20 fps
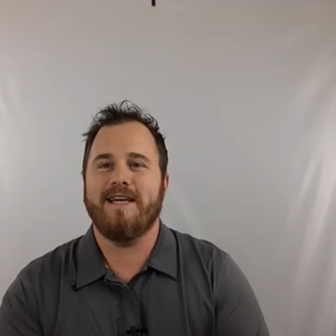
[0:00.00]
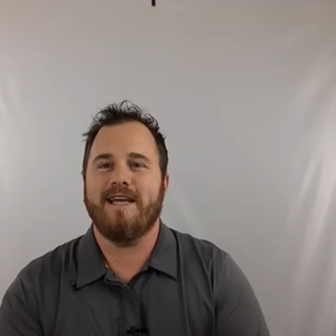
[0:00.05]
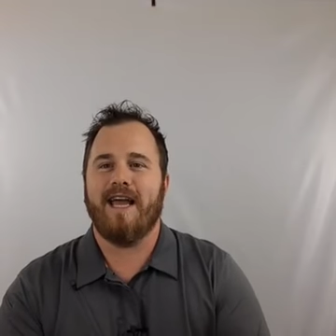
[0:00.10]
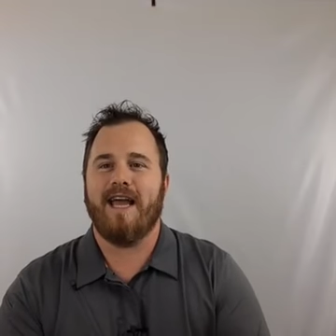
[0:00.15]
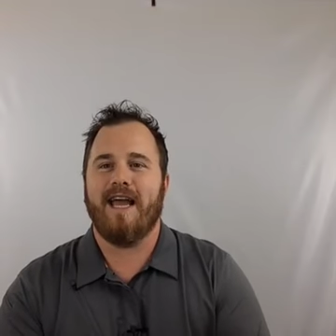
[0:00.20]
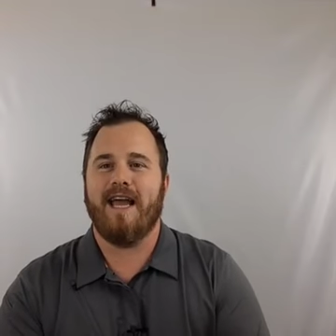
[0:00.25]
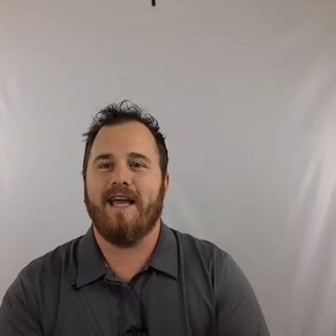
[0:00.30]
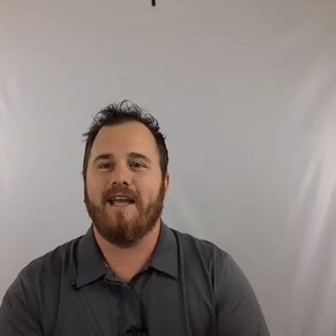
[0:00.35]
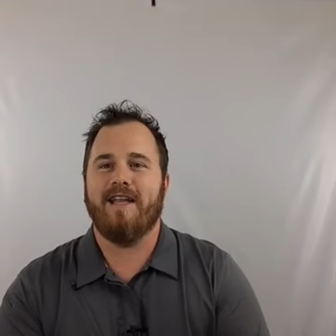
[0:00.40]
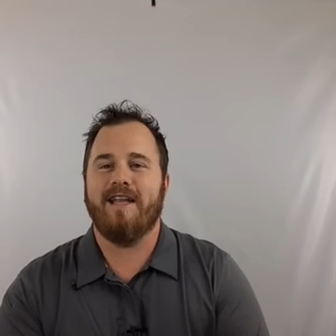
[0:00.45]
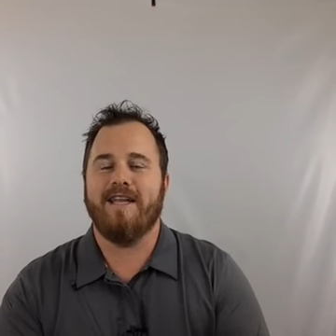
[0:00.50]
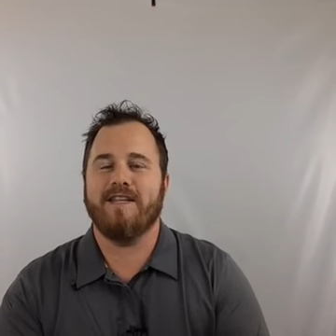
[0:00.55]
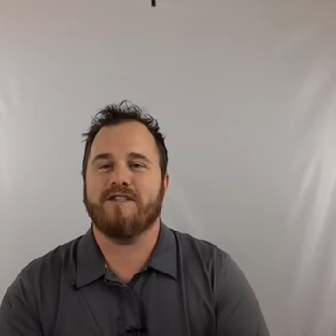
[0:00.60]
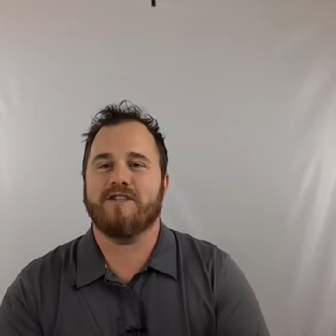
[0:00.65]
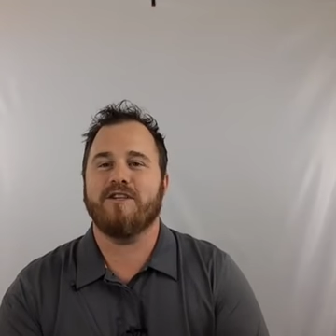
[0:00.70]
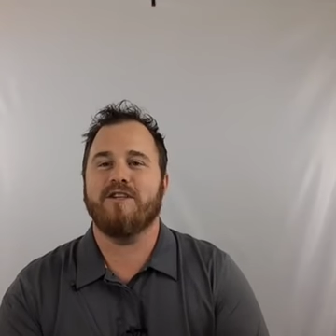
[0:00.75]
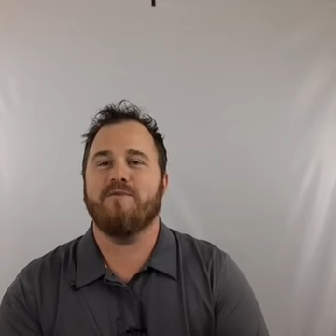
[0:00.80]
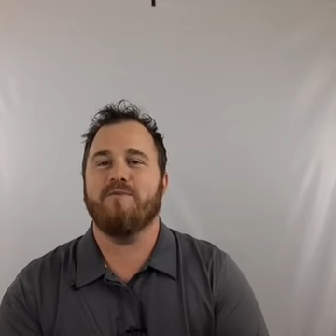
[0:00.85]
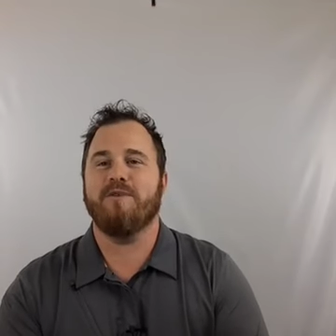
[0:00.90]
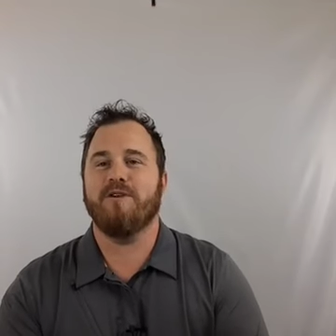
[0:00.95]
and it's
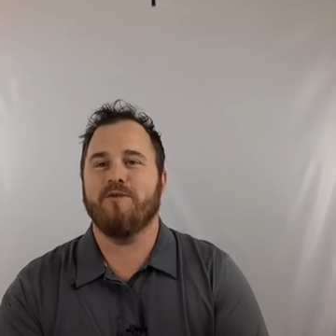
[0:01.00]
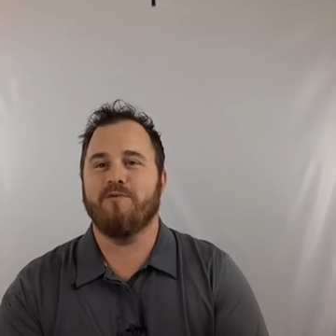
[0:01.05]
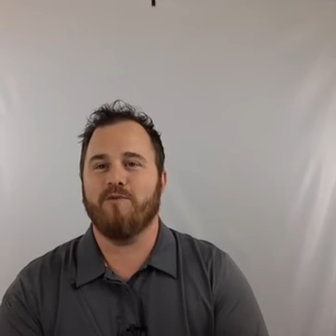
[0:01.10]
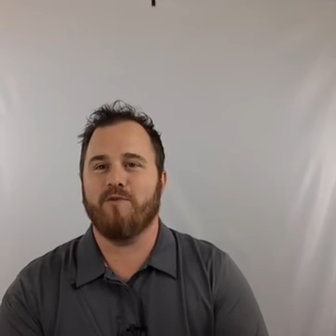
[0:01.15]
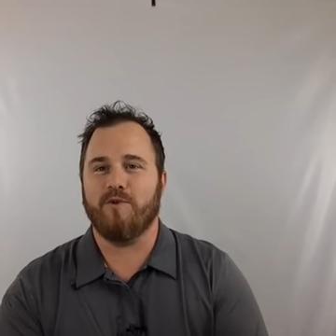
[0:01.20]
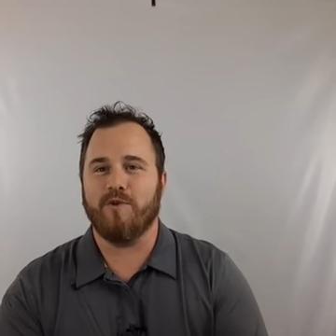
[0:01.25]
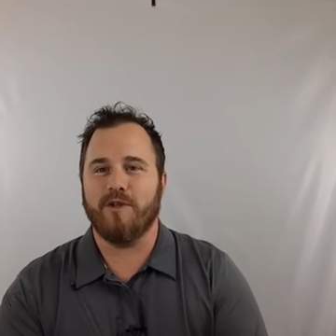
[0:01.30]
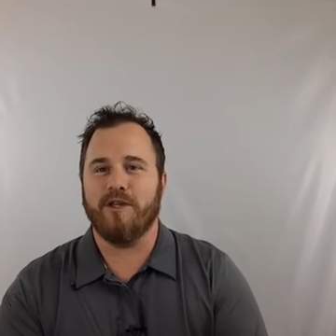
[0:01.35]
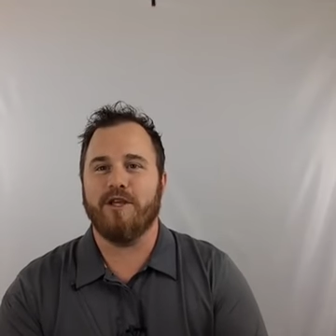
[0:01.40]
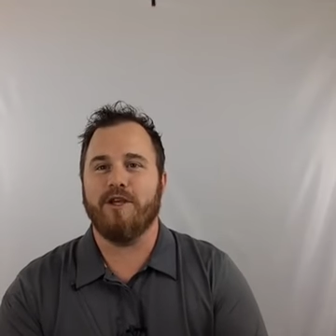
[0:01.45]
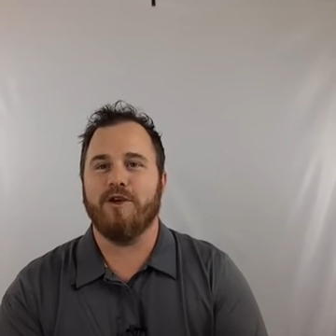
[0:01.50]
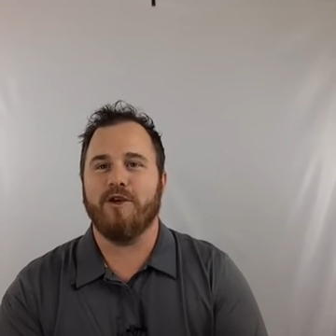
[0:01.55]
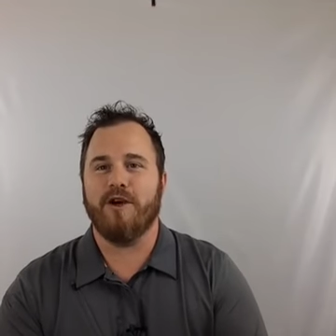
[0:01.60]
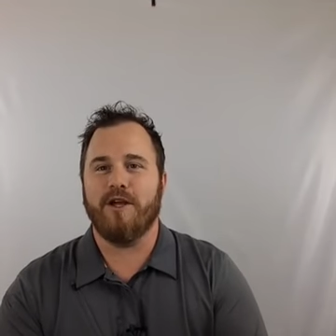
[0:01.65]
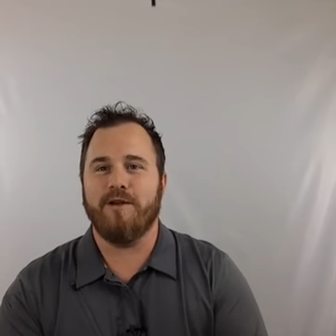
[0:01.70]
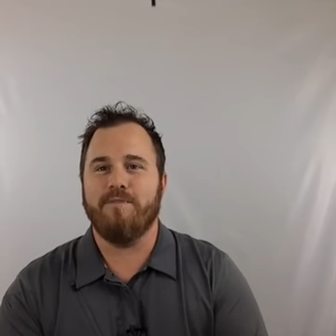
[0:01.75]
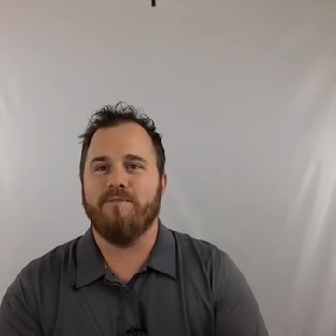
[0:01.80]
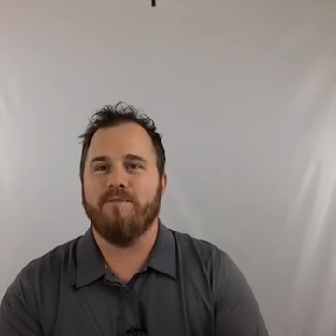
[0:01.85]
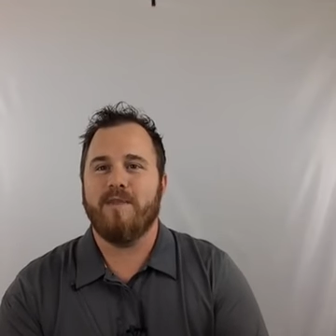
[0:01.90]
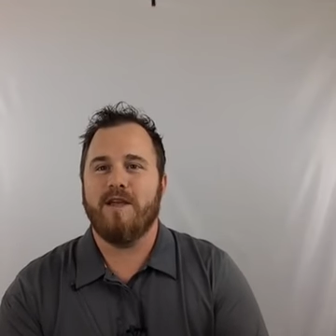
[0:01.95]
going to be really
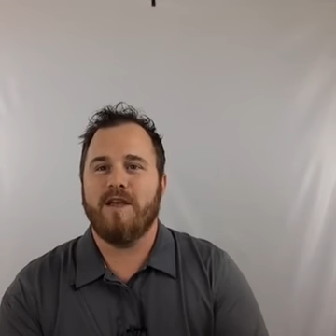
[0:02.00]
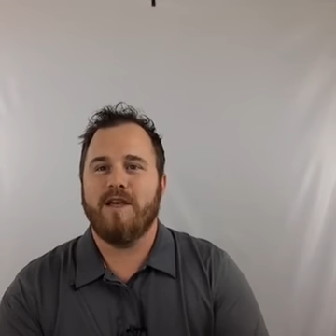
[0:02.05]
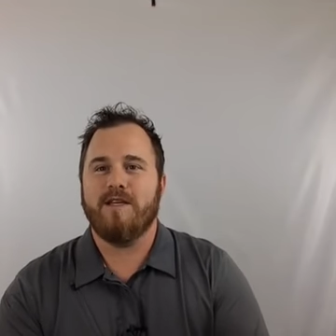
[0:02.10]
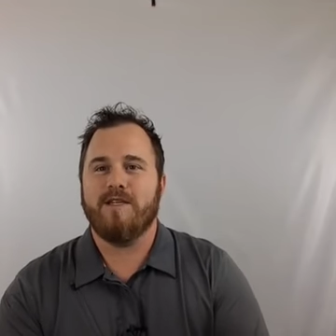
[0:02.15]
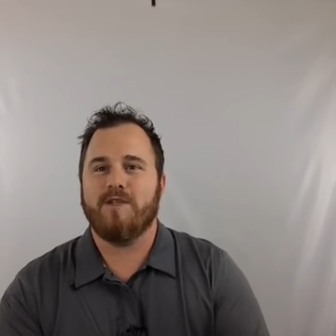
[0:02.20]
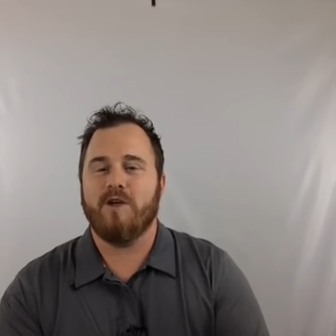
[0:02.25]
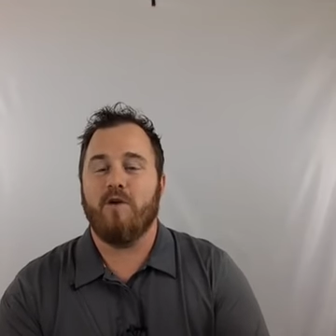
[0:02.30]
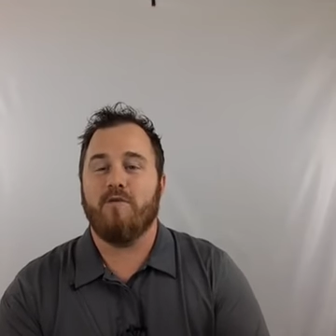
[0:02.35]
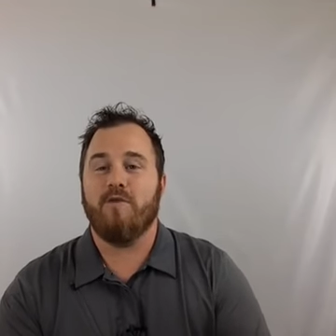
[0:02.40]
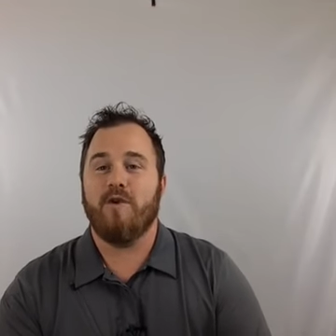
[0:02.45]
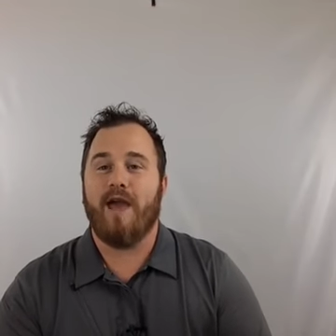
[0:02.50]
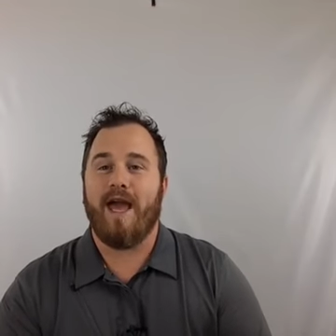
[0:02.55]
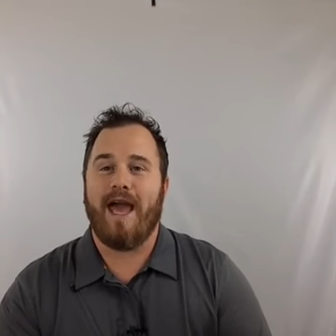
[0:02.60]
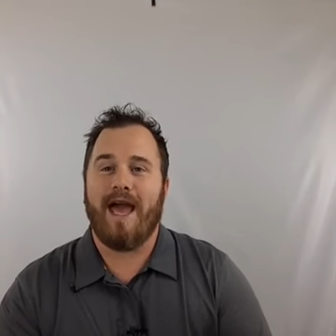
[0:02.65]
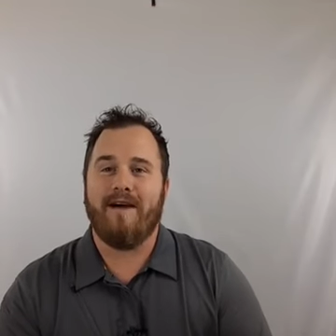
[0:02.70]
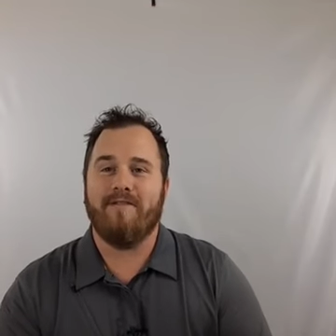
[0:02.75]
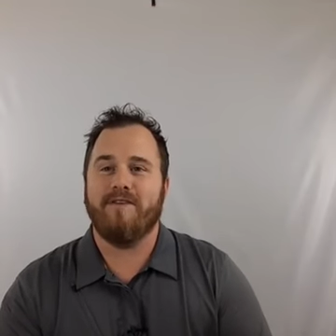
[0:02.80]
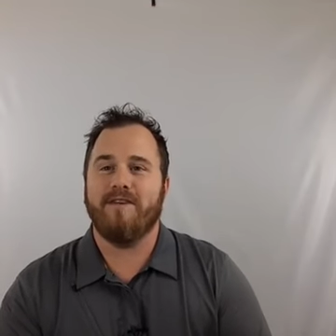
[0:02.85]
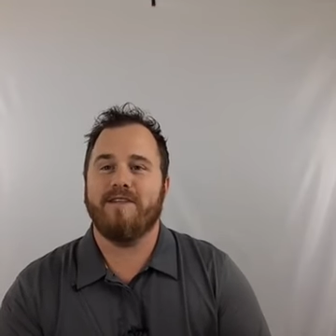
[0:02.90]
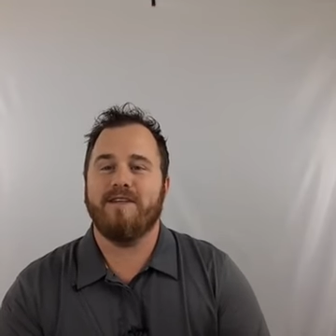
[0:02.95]
good. So if you
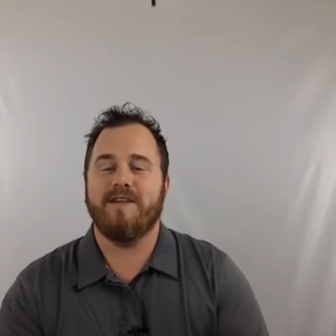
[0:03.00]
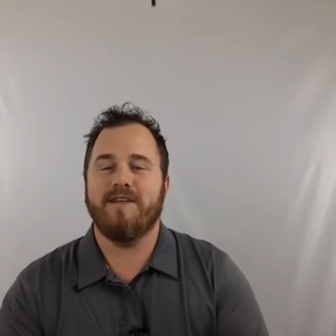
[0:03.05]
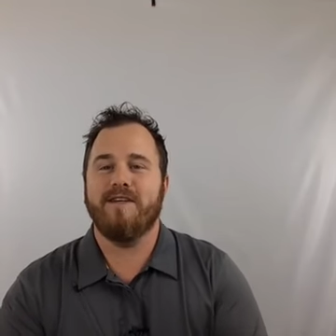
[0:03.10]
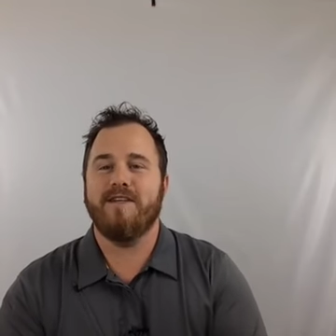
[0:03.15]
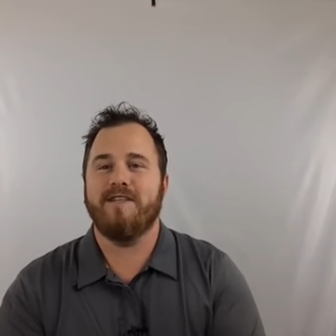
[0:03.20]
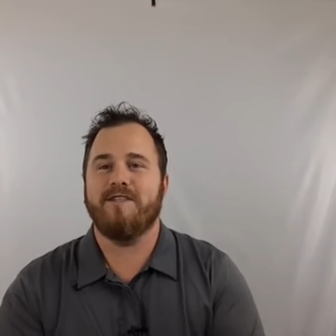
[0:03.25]
haven't